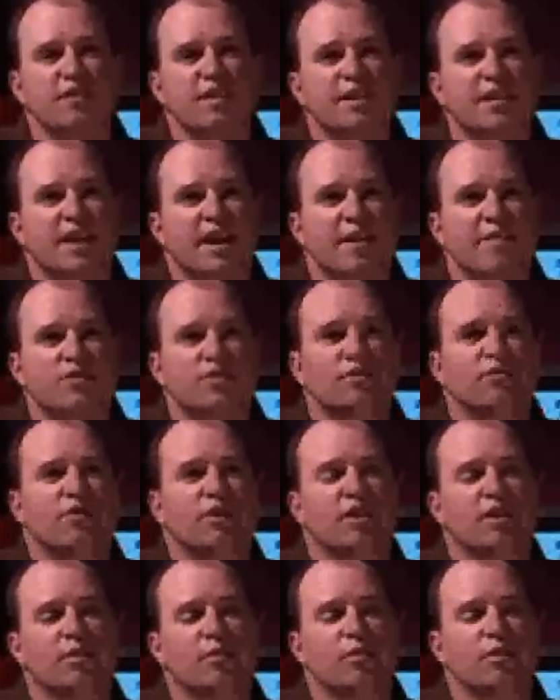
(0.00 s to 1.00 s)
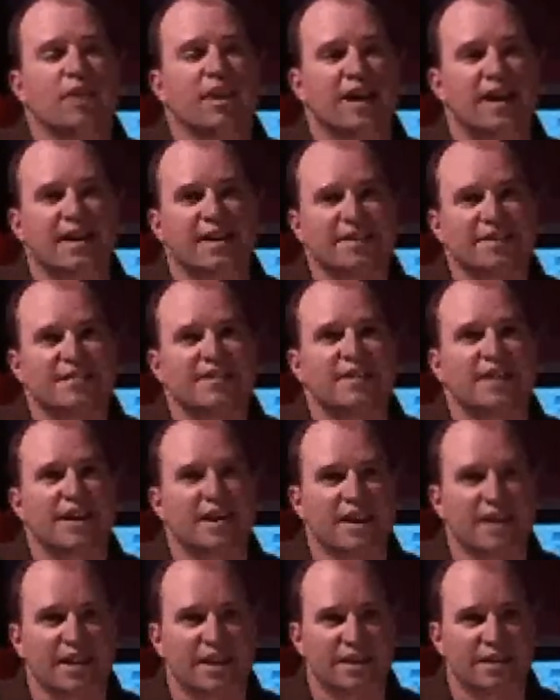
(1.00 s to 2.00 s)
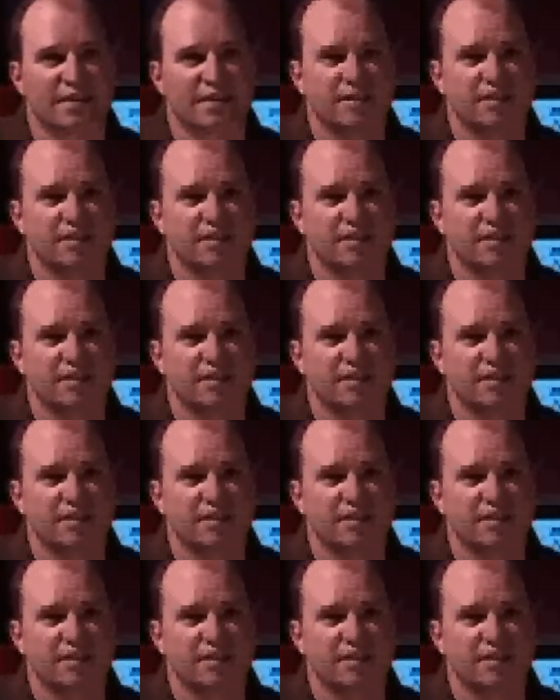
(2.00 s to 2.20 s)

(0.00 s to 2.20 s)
to have is a very relaxed hand.